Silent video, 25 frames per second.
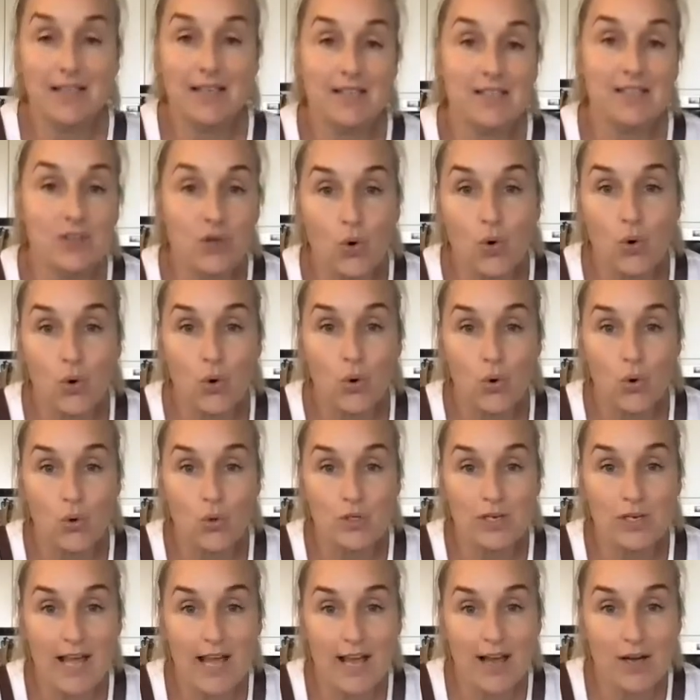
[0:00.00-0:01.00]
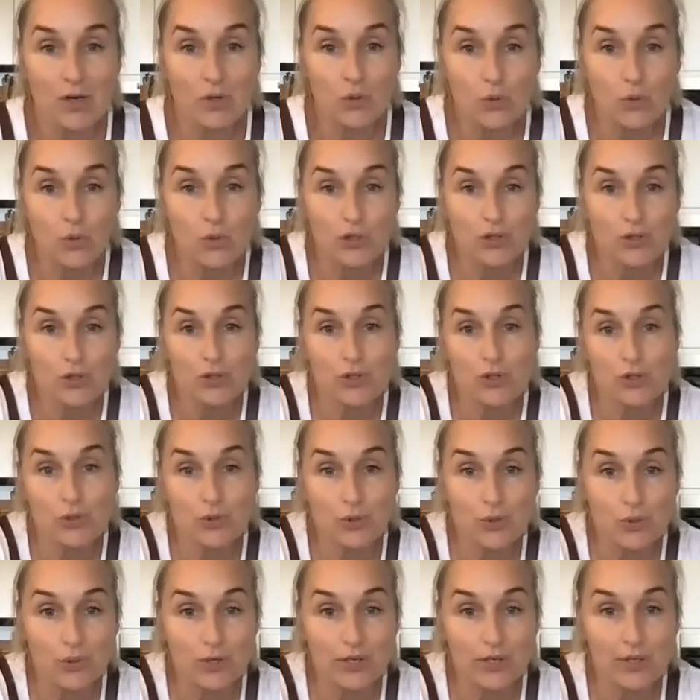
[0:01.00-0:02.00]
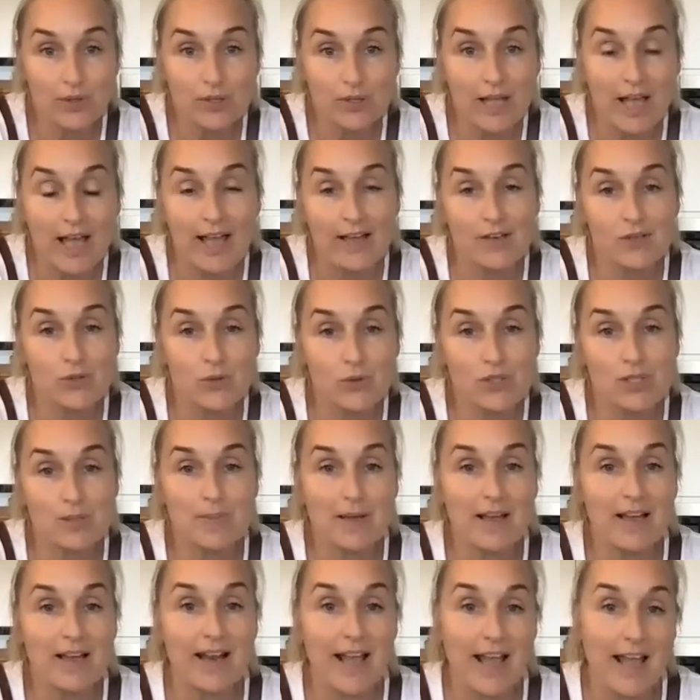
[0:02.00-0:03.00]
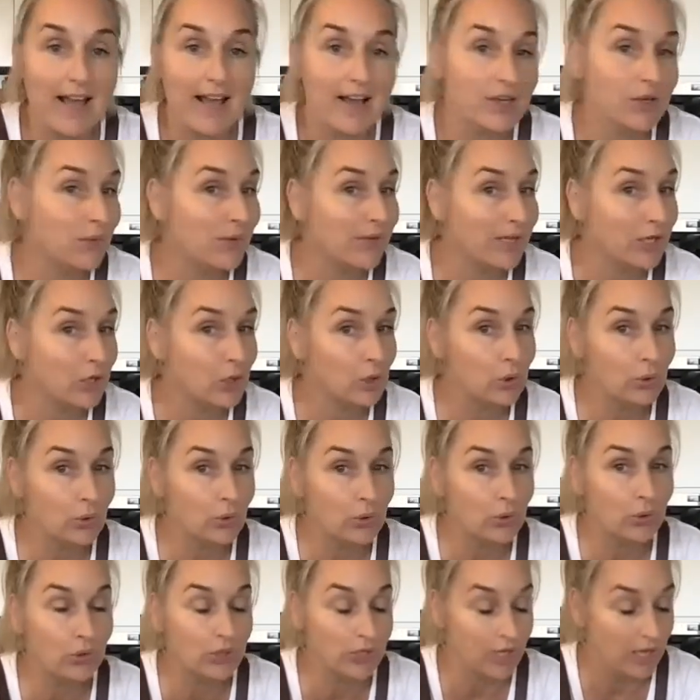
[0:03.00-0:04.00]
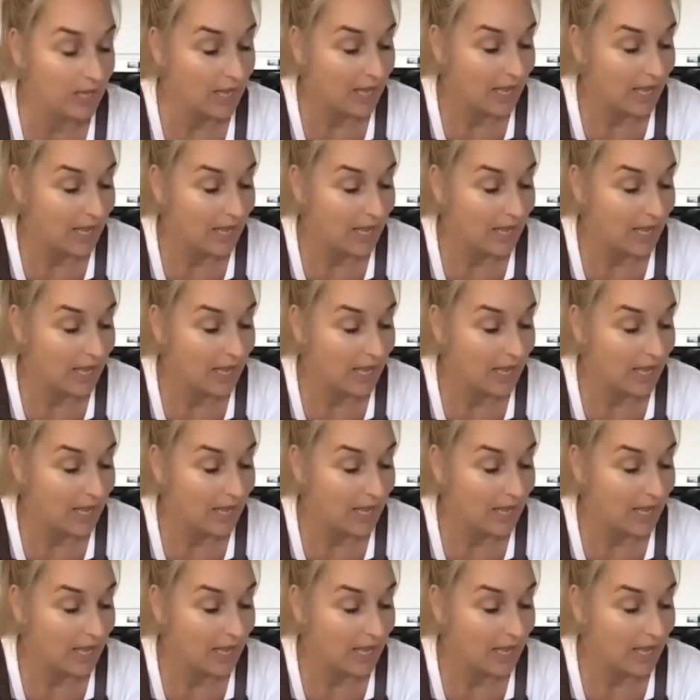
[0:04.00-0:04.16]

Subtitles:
is called our Cookidoo tutorial and talks about how to include